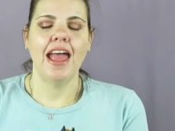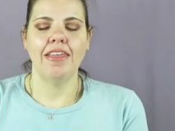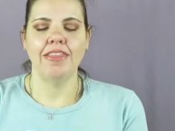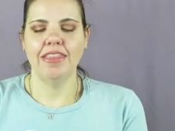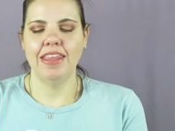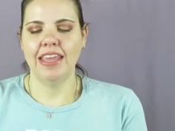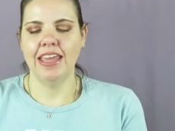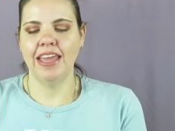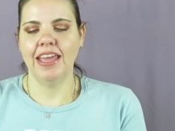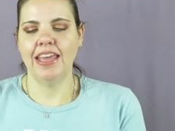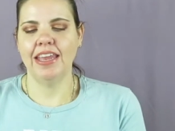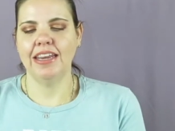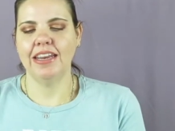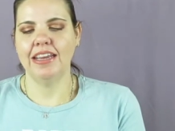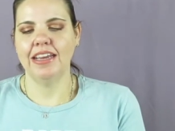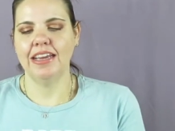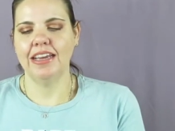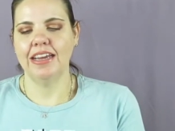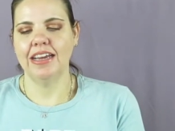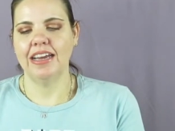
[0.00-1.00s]
And then
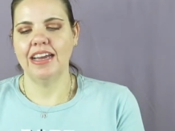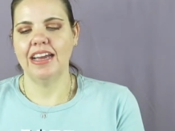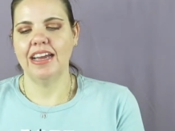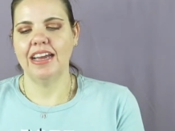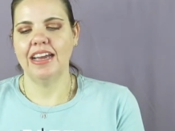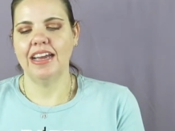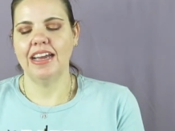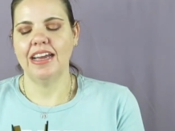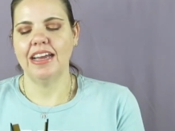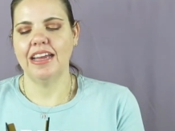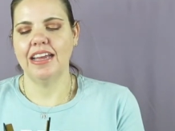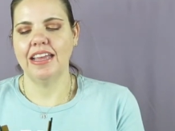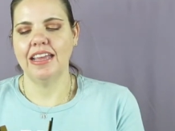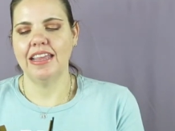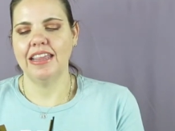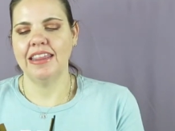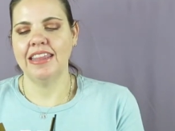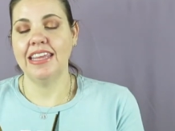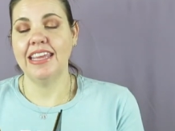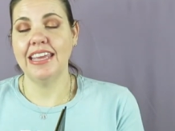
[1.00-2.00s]

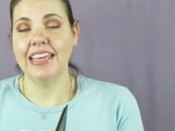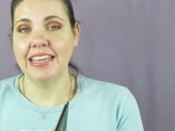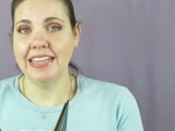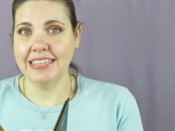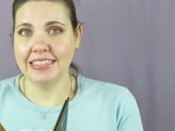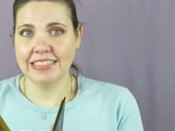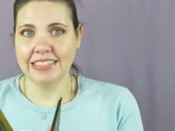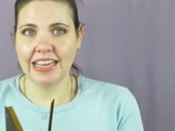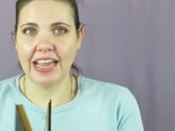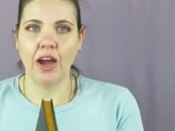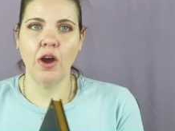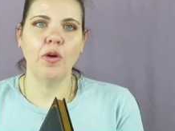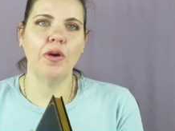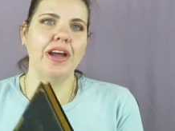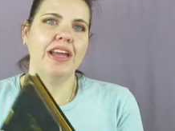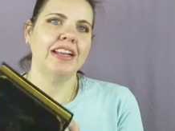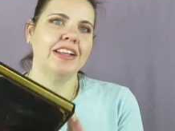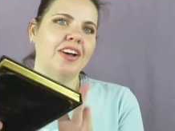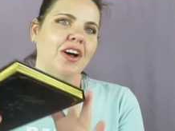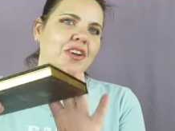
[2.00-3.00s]
the inside. Oh,
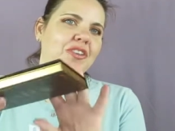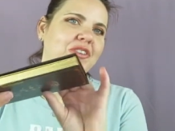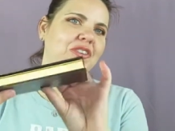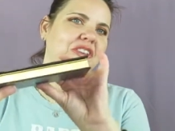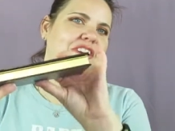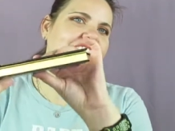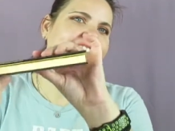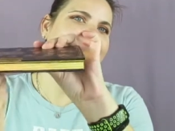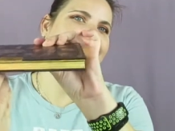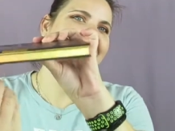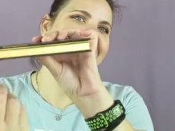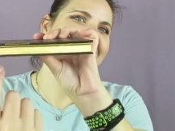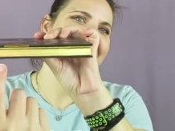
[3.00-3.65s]
and it also looks.